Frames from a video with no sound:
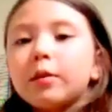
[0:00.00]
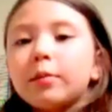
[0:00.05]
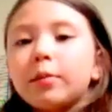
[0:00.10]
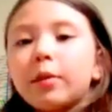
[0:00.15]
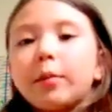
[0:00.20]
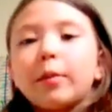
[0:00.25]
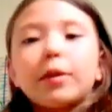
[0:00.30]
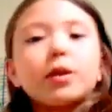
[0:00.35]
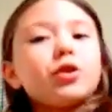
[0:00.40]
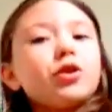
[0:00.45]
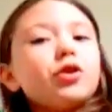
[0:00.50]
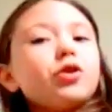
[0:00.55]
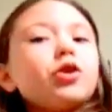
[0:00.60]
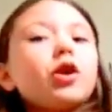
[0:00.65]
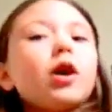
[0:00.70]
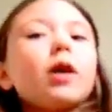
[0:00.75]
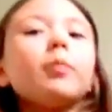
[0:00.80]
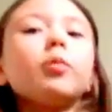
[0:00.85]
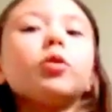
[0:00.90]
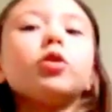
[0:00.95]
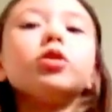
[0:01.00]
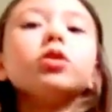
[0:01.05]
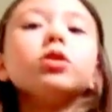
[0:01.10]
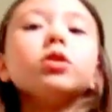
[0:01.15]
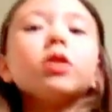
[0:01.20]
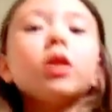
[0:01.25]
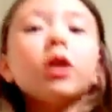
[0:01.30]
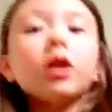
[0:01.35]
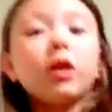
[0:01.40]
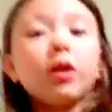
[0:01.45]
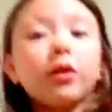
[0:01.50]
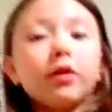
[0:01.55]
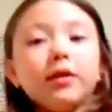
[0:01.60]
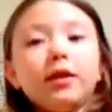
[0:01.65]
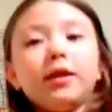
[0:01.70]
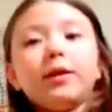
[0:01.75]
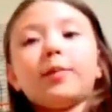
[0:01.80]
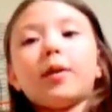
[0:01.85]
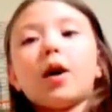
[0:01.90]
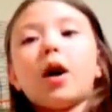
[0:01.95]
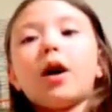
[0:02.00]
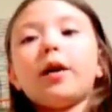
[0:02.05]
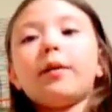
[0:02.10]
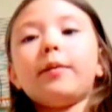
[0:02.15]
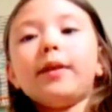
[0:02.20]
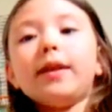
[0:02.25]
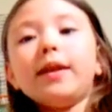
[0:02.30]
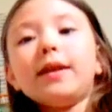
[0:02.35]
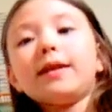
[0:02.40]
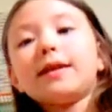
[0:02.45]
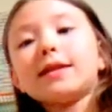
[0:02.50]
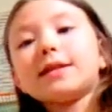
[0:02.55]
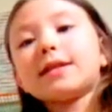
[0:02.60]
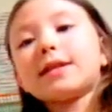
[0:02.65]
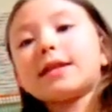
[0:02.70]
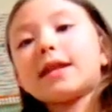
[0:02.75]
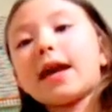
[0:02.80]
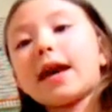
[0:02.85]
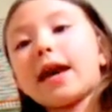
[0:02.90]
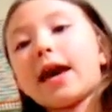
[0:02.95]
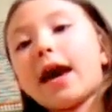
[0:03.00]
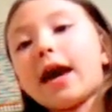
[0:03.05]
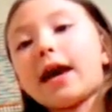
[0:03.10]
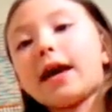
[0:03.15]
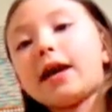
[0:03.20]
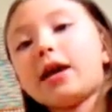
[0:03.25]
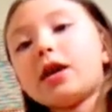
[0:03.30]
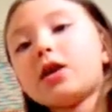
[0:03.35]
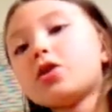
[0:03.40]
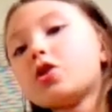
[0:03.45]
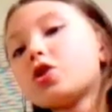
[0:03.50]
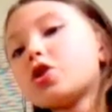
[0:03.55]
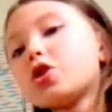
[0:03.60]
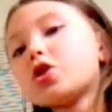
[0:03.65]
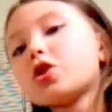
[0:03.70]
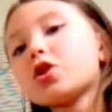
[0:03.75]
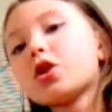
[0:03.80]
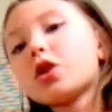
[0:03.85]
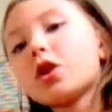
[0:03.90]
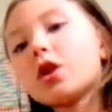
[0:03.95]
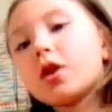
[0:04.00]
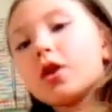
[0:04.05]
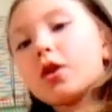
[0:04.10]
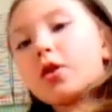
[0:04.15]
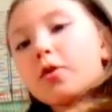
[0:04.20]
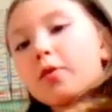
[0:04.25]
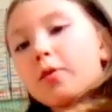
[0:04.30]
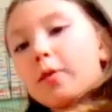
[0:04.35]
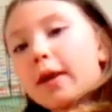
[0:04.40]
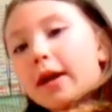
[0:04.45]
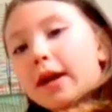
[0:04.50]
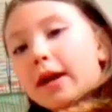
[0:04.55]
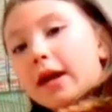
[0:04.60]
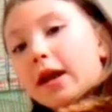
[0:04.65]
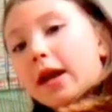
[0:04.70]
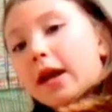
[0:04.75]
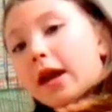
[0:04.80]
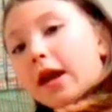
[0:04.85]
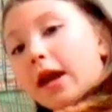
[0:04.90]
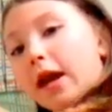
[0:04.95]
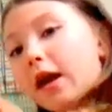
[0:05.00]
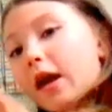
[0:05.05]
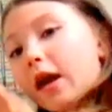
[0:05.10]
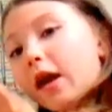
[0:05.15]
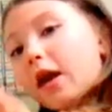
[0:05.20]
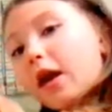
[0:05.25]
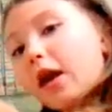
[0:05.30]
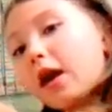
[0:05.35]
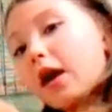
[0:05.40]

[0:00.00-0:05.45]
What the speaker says: but my two gerbils are currently behind me. This is their cage right here.